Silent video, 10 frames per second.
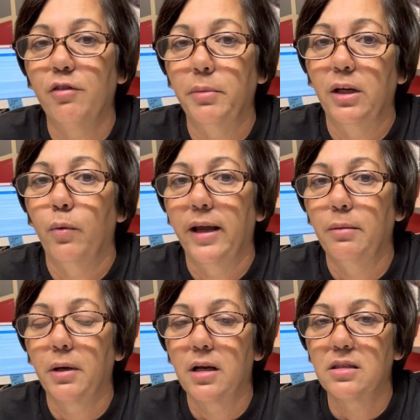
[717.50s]
them anyway
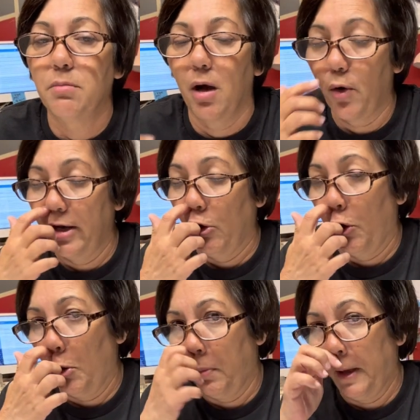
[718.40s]
because of my
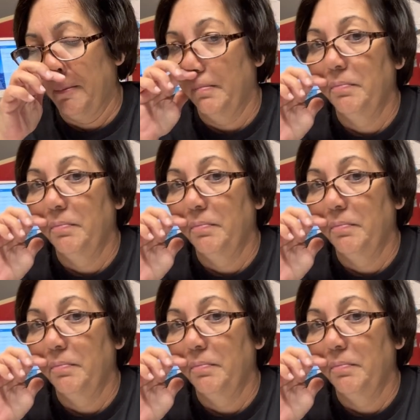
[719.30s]
granddaughter, but